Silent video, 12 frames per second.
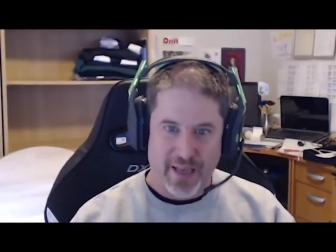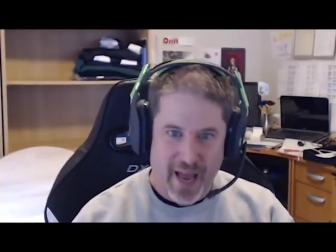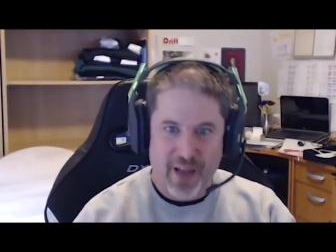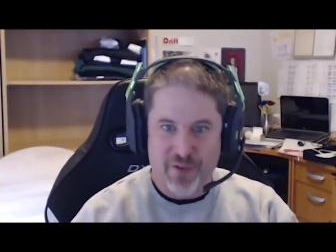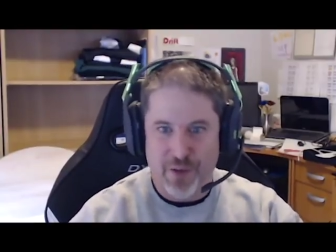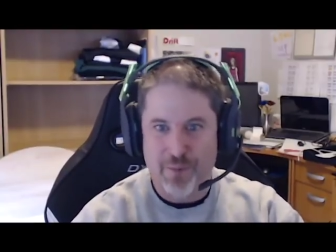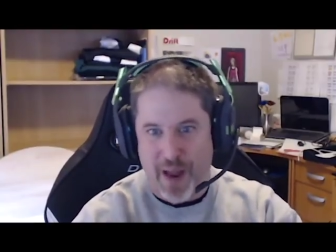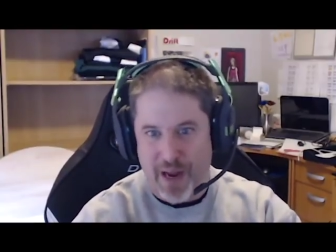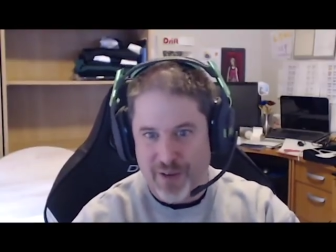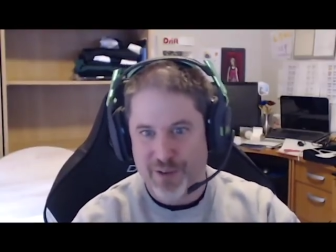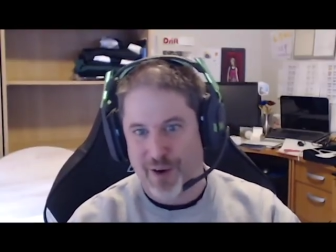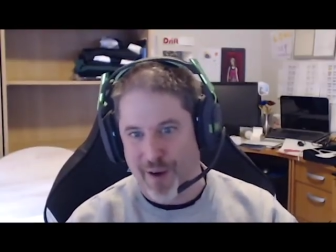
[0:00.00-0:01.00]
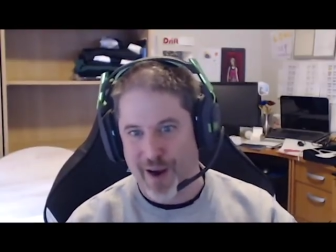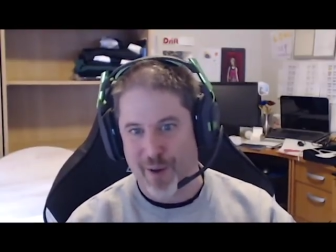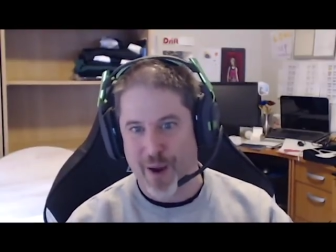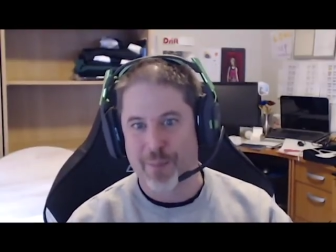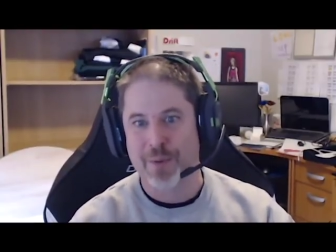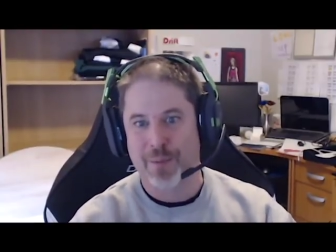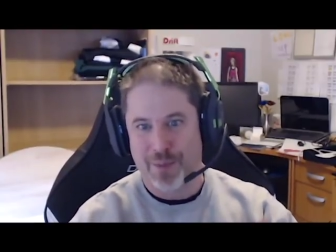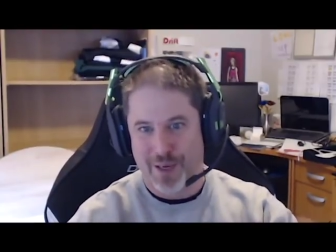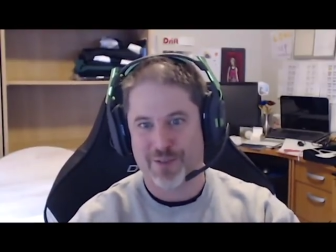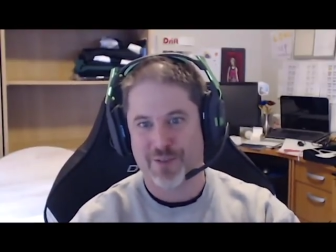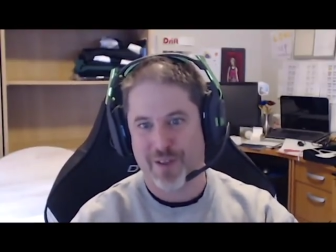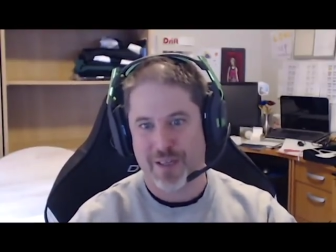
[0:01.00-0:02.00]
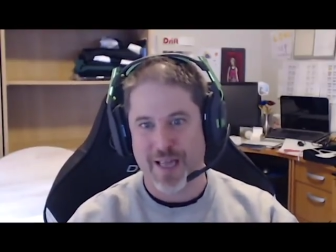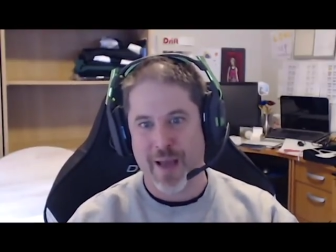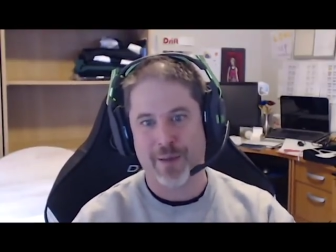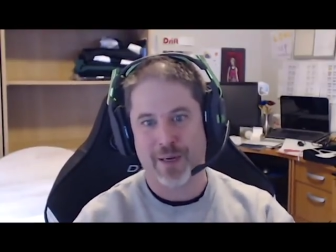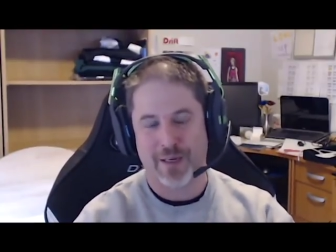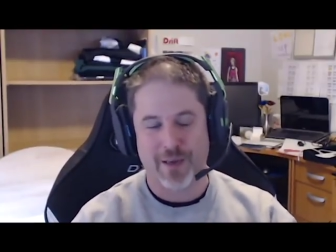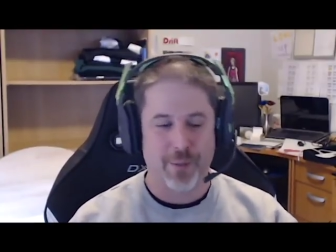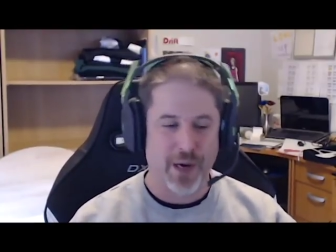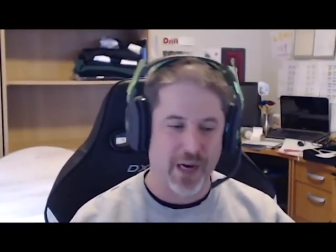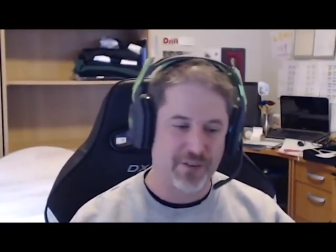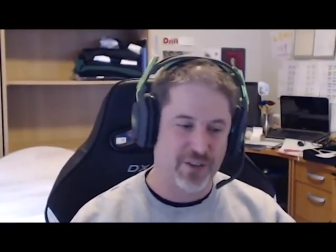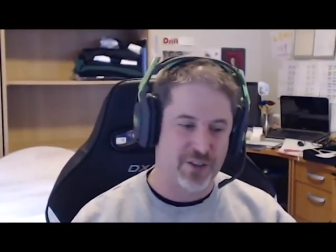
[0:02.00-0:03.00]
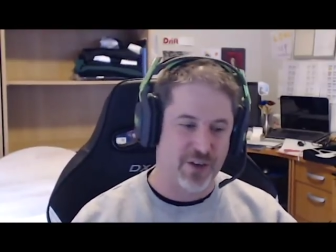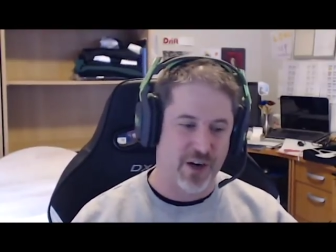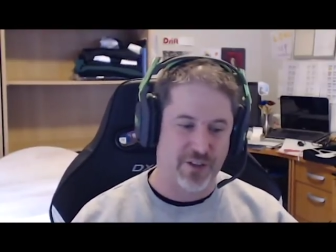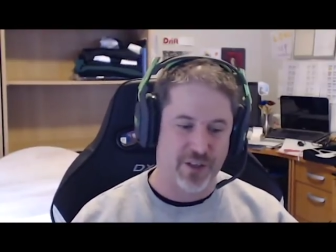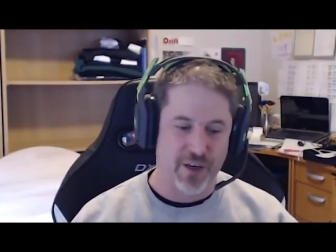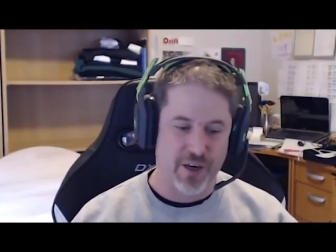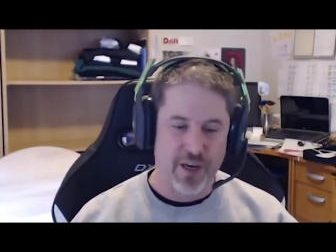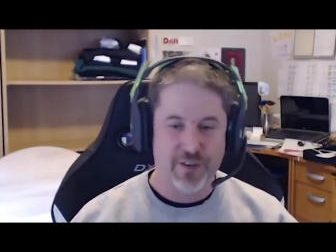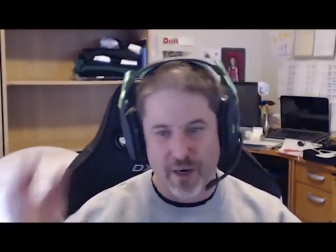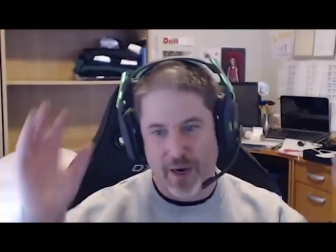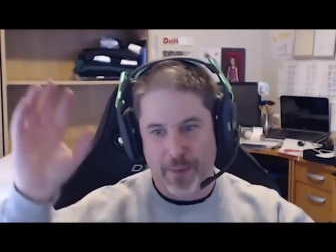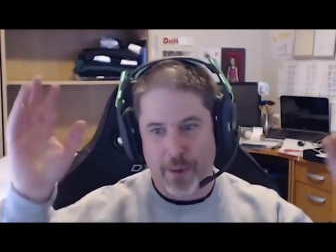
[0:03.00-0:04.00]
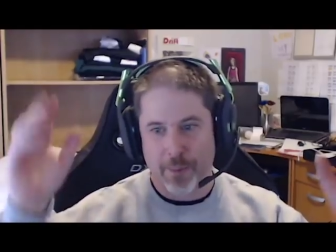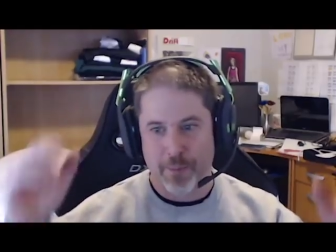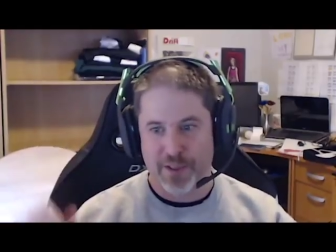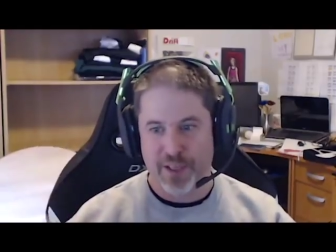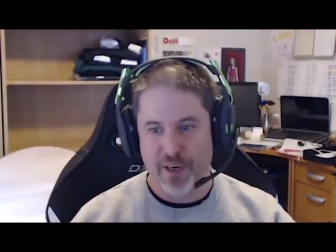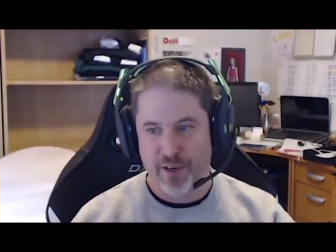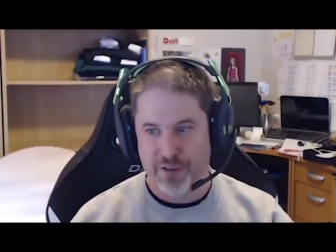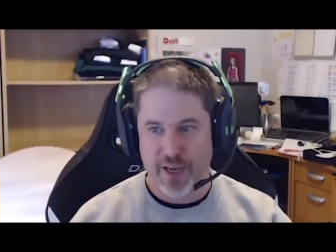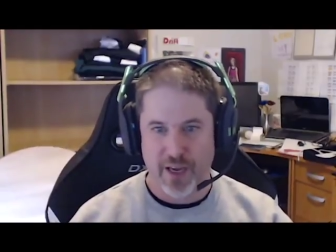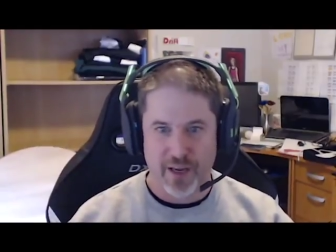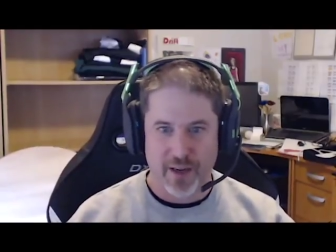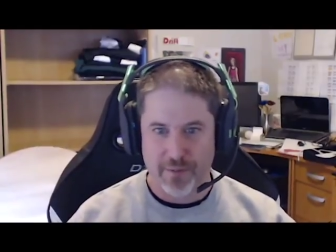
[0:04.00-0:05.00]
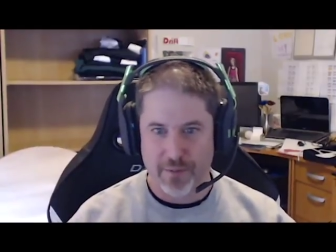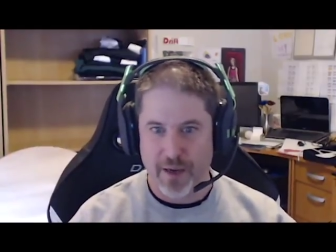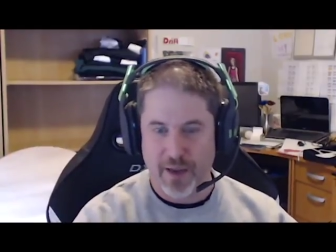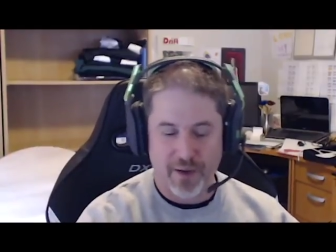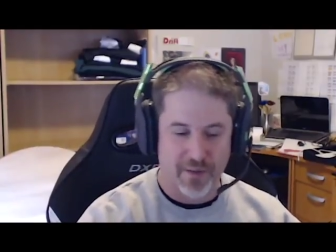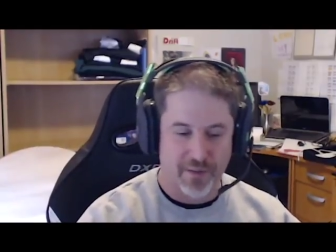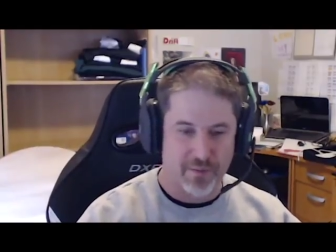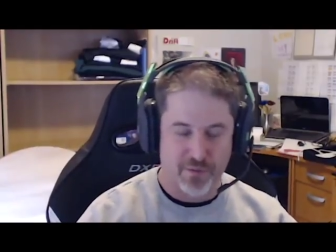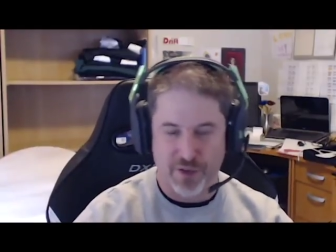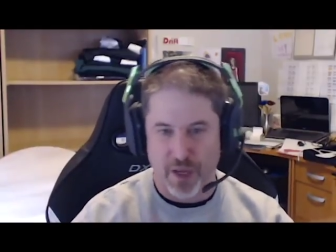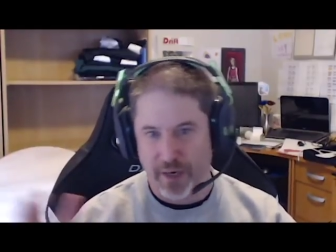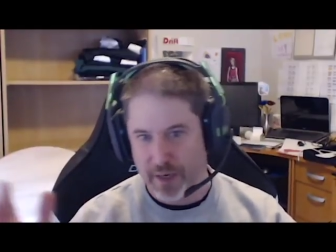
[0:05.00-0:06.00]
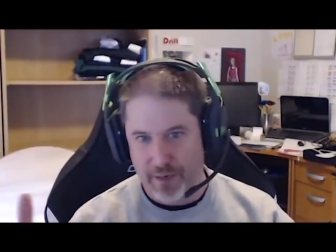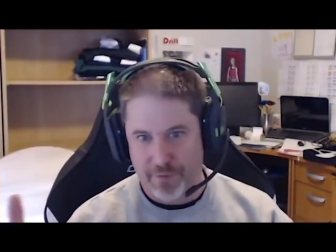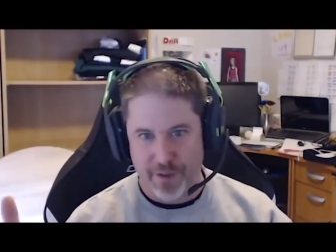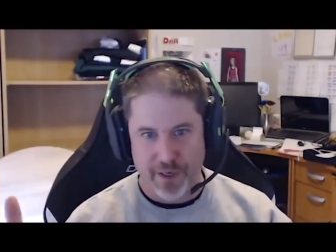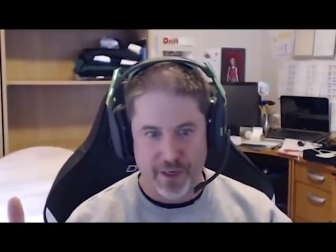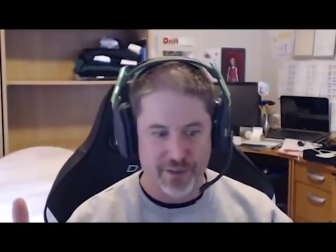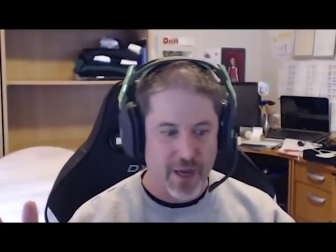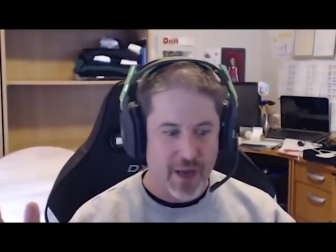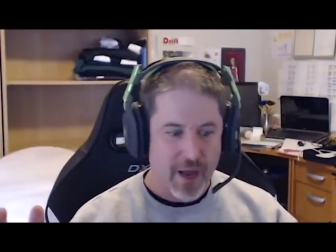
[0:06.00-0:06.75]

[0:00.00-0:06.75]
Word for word: Yes, it makes a great weapon because of the laminate composite structure. Sorry, I'm a materials geek. I, I, I studied it for years.